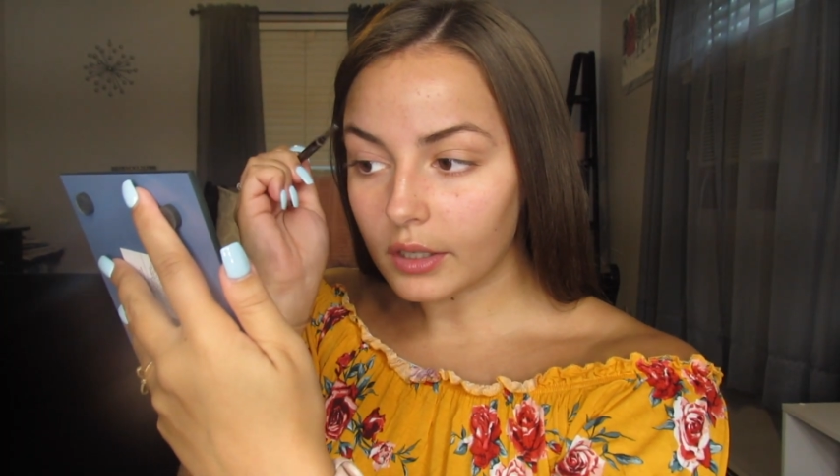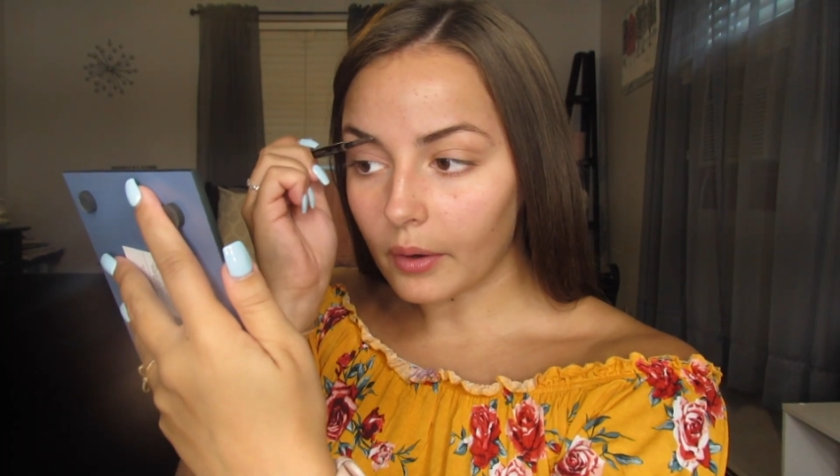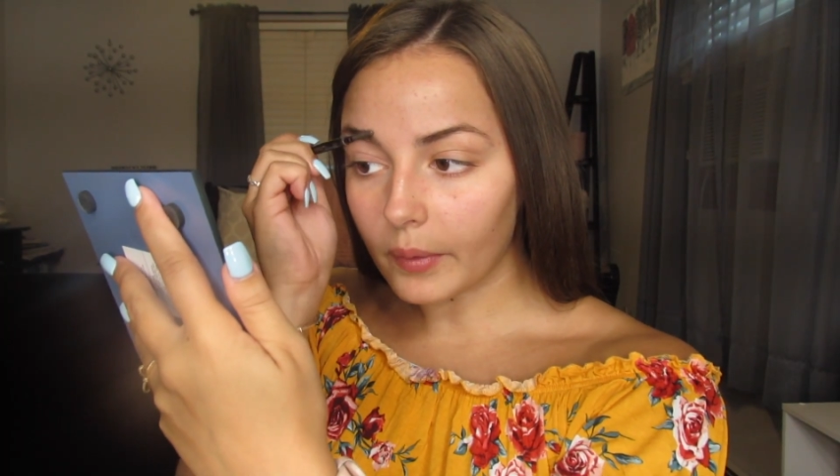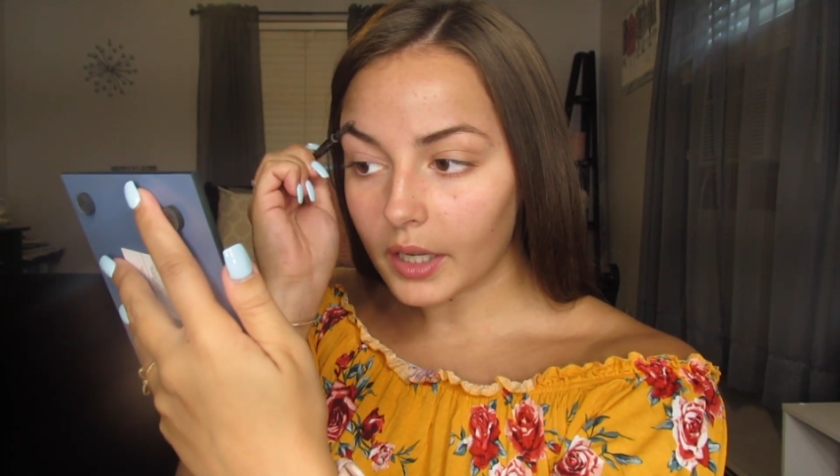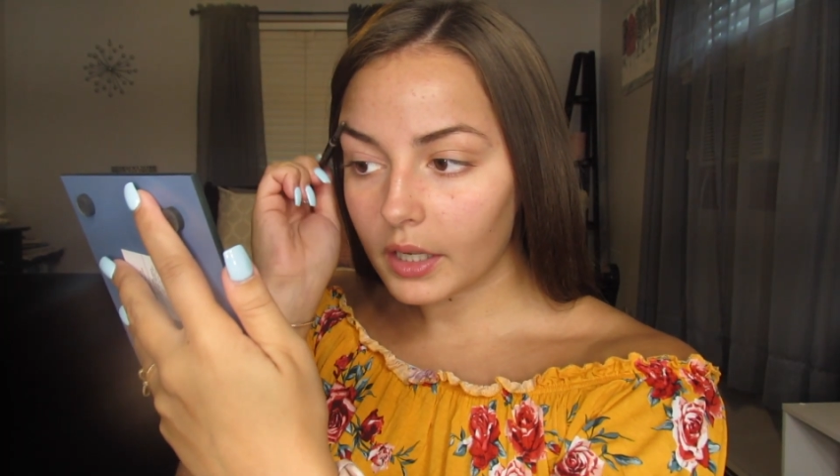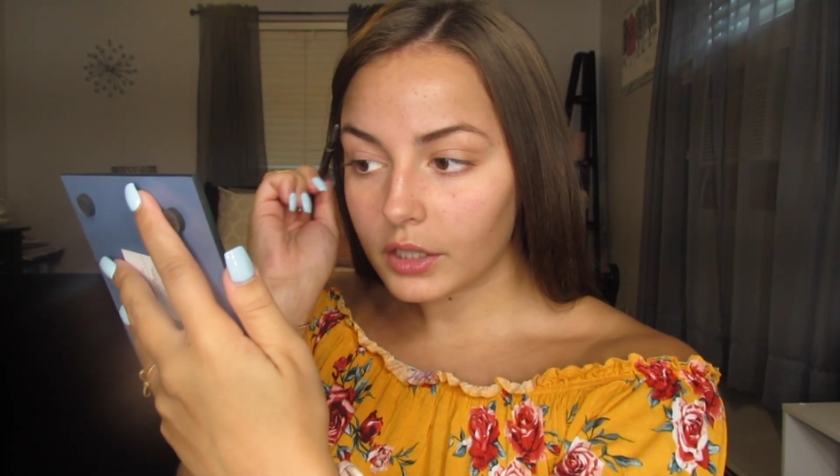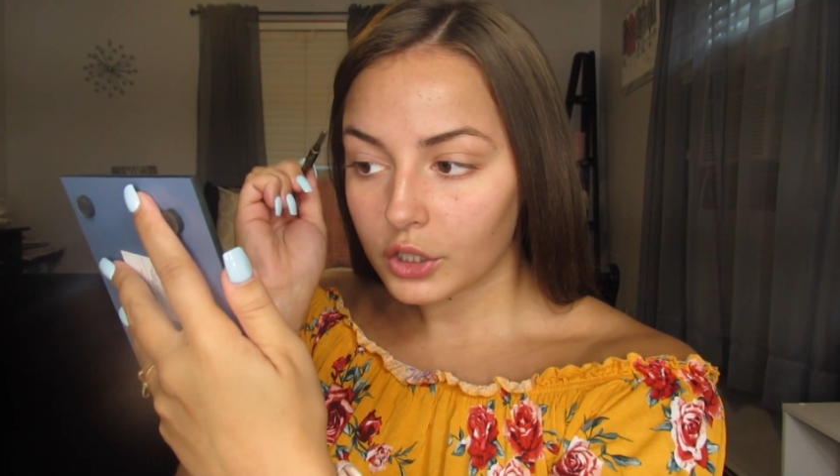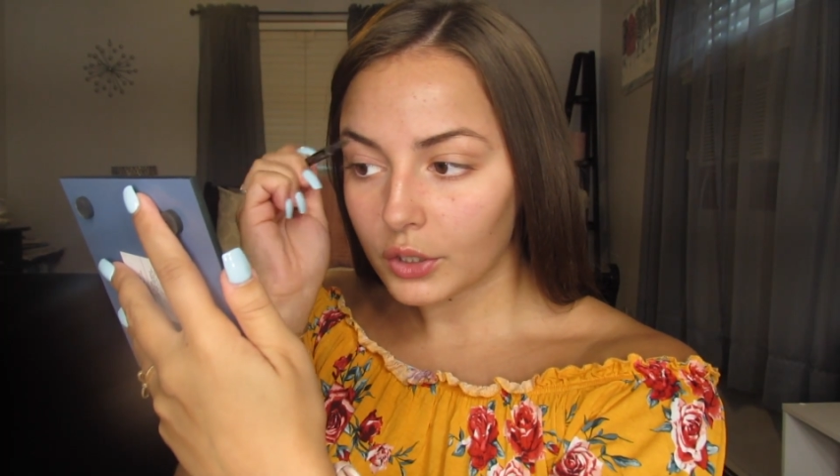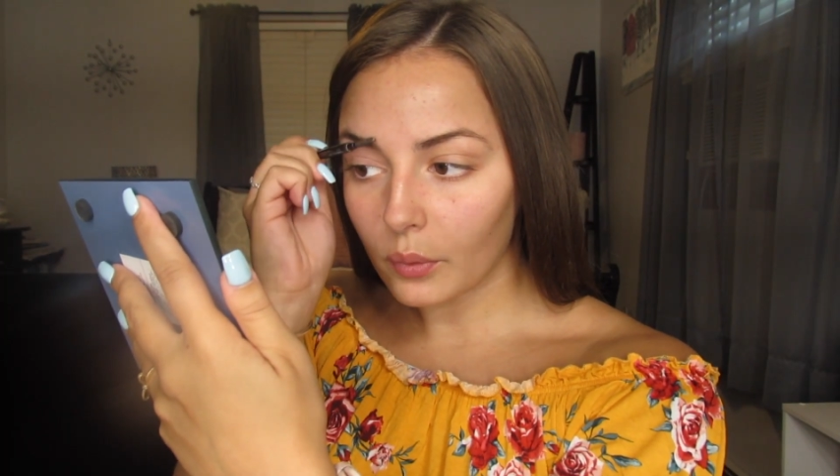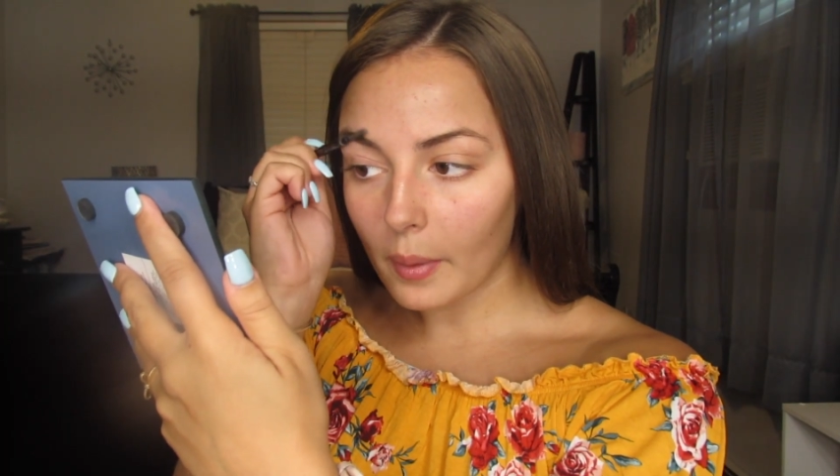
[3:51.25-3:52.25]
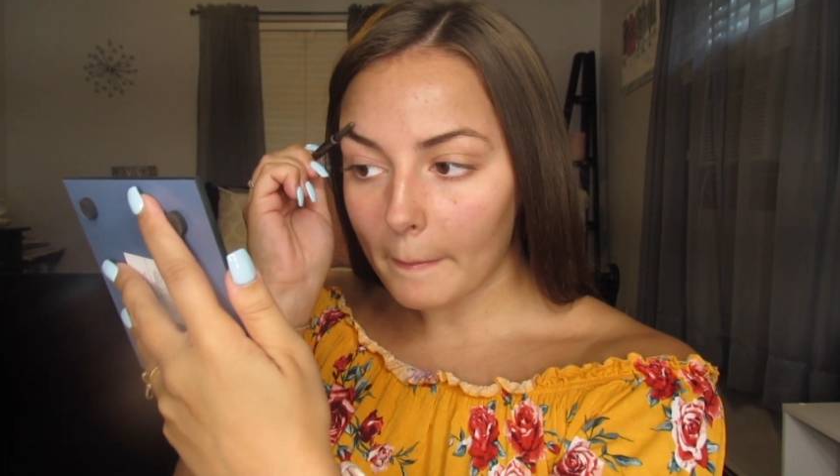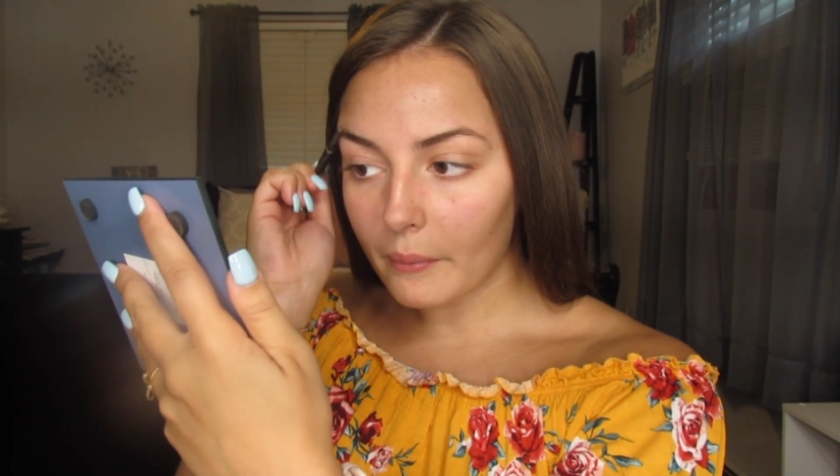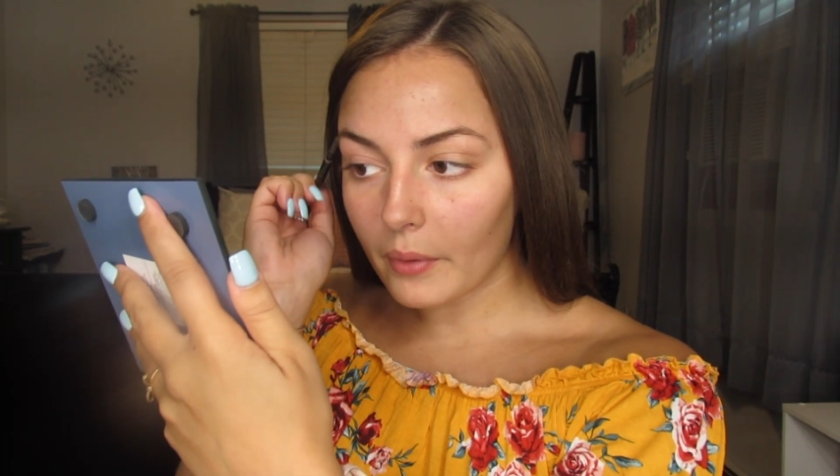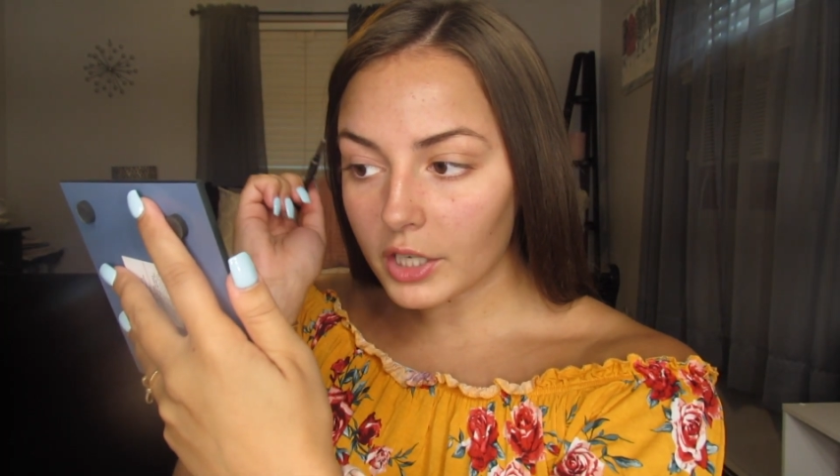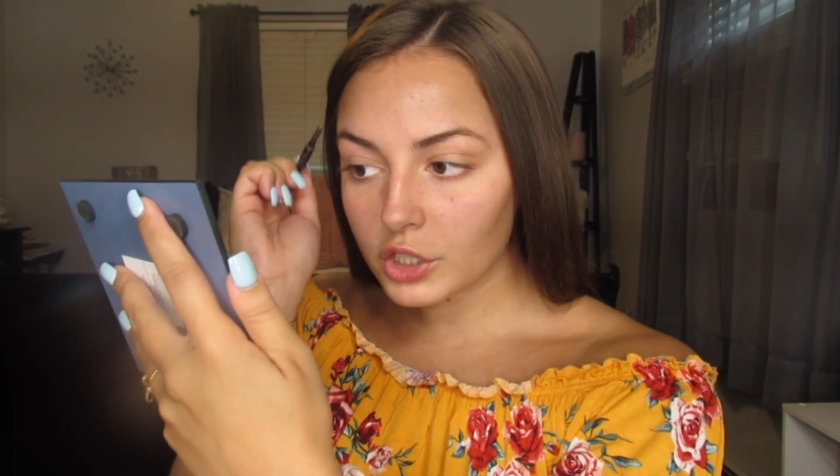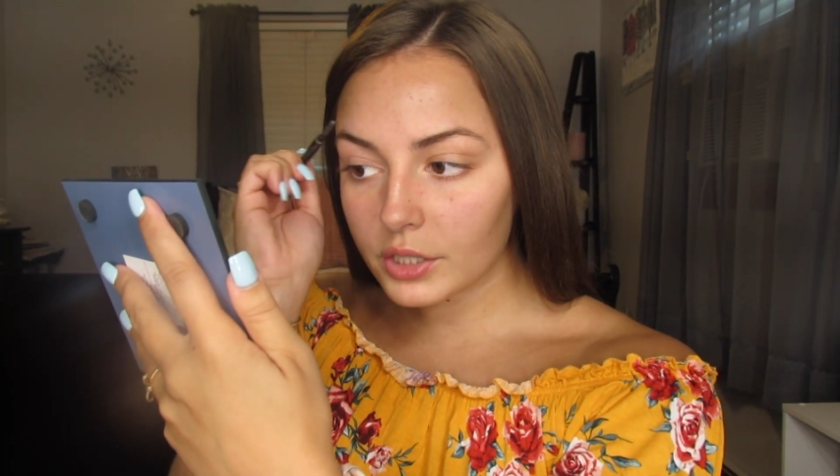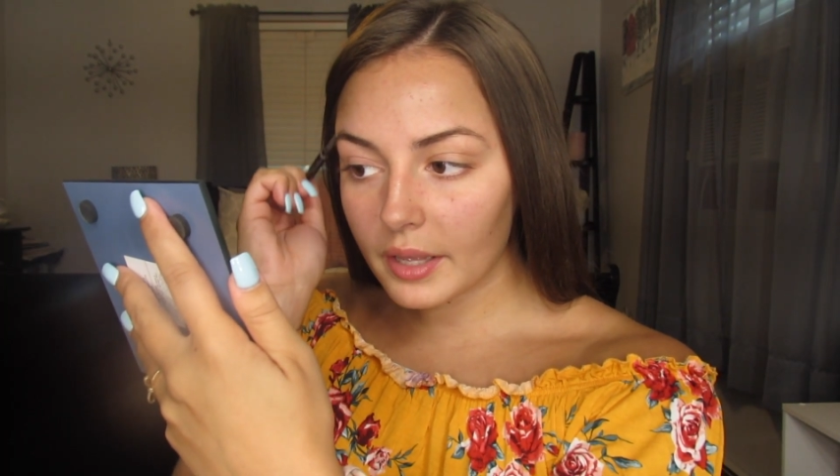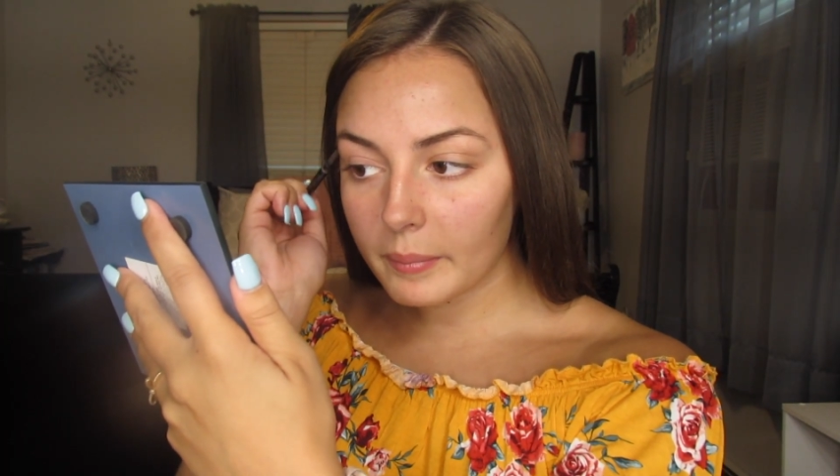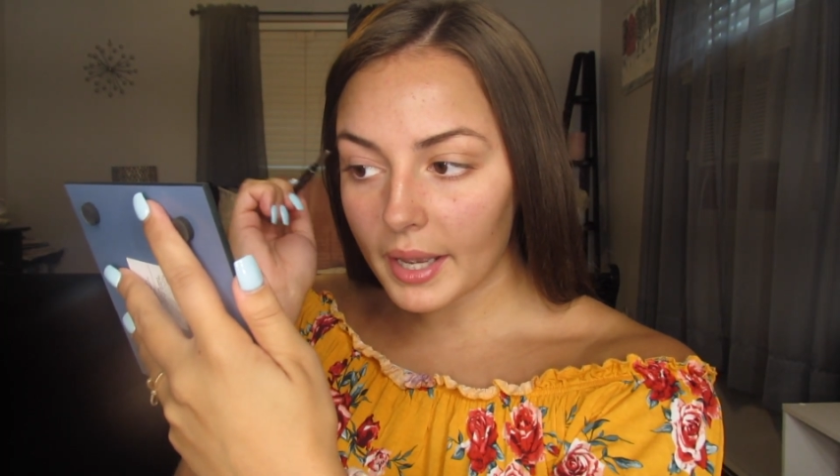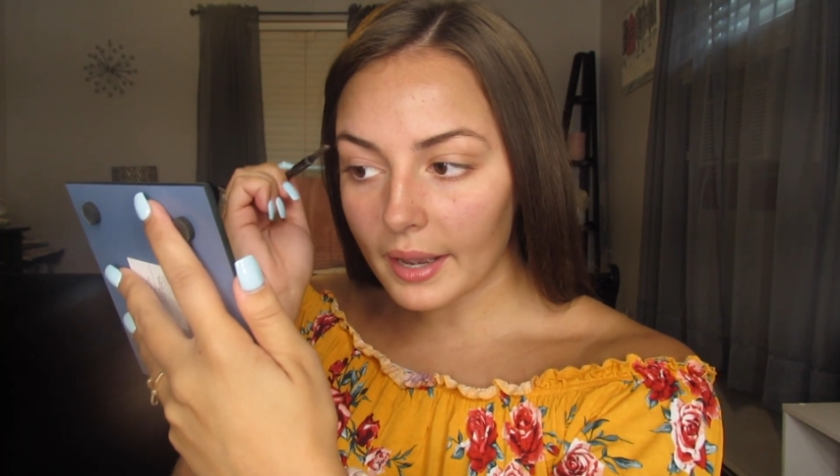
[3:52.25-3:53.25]
going to brush
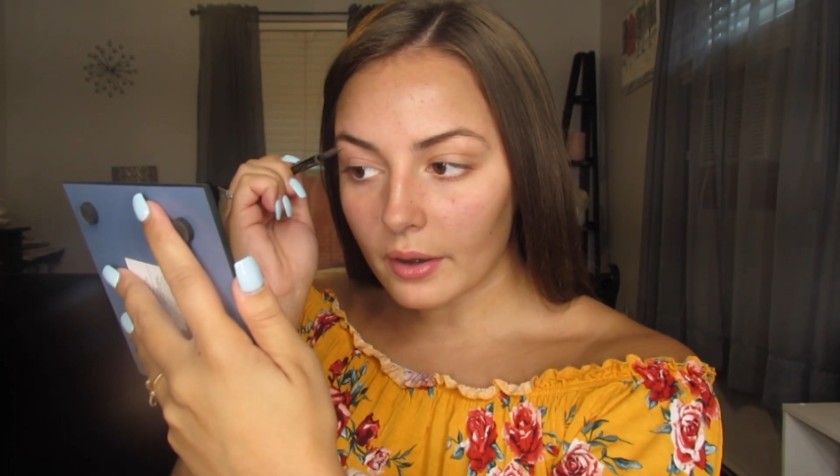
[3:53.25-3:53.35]
them